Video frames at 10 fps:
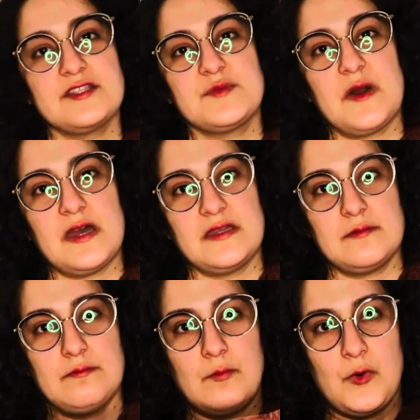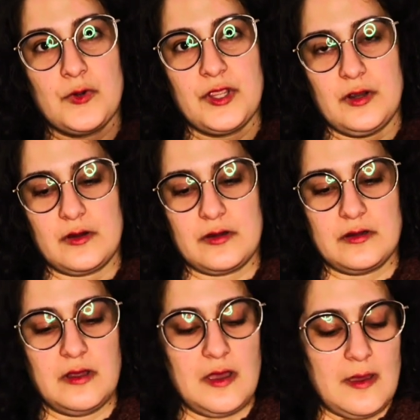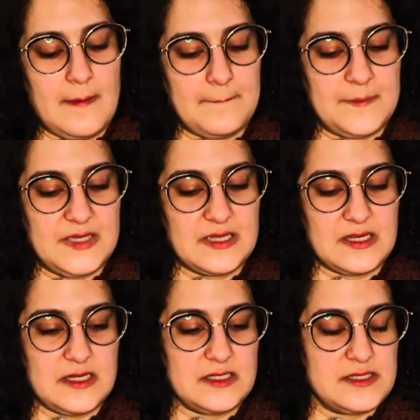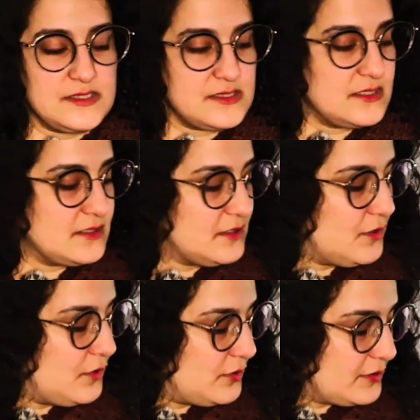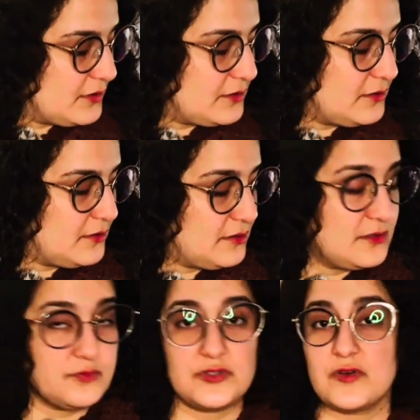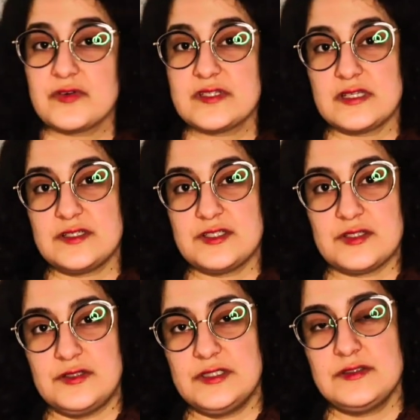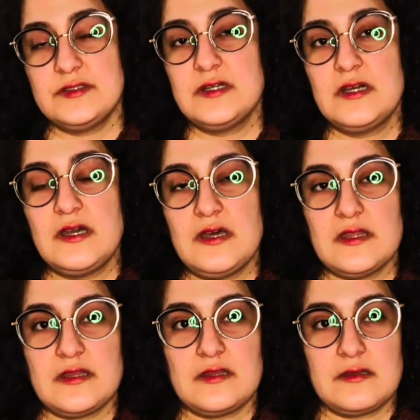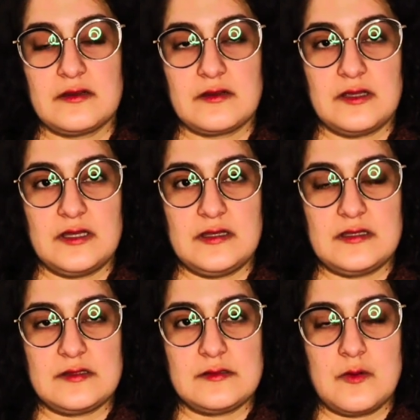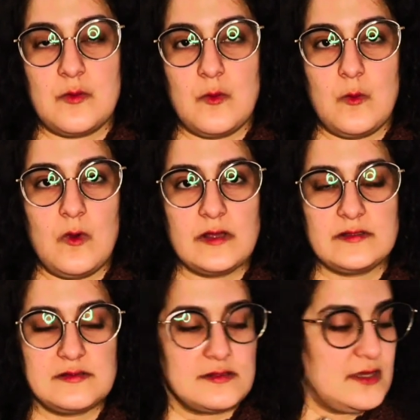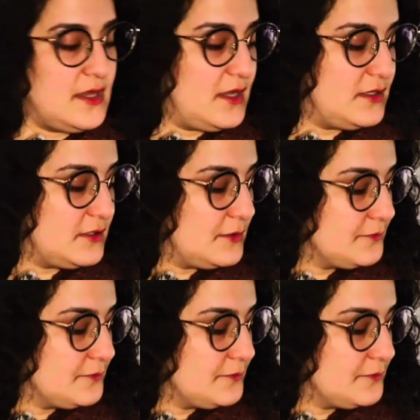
to buy more yarn because on the progress that I show you, there is one skein